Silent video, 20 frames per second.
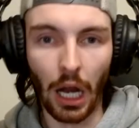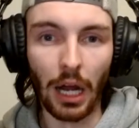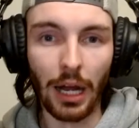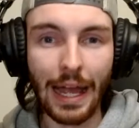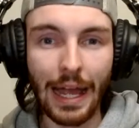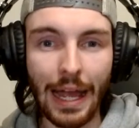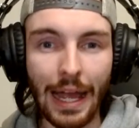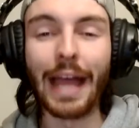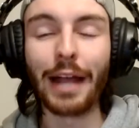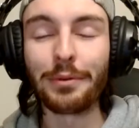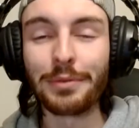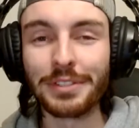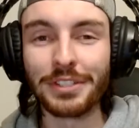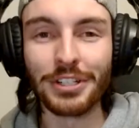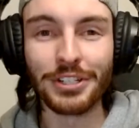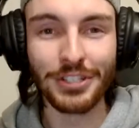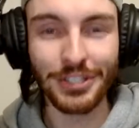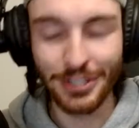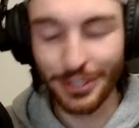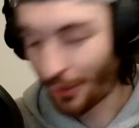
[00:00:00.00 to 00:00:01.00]

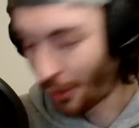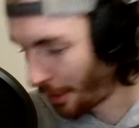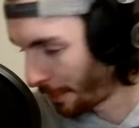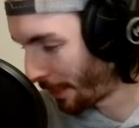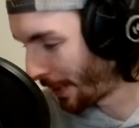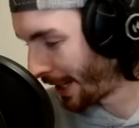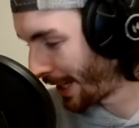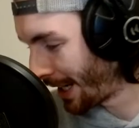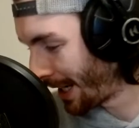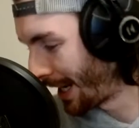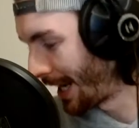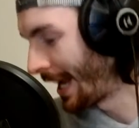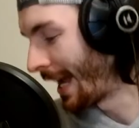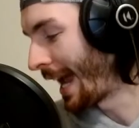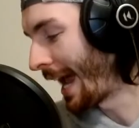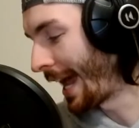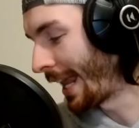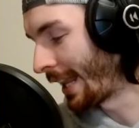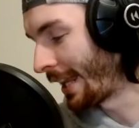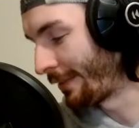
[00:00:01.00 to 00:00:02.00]
Acquisitions Incorporated
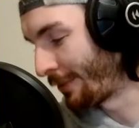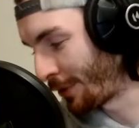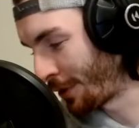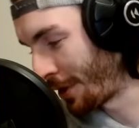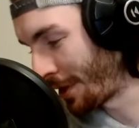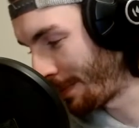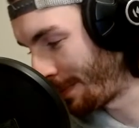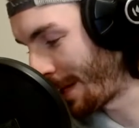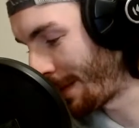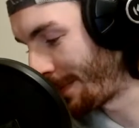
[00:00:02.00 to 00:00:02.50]
at 11:30 p.m.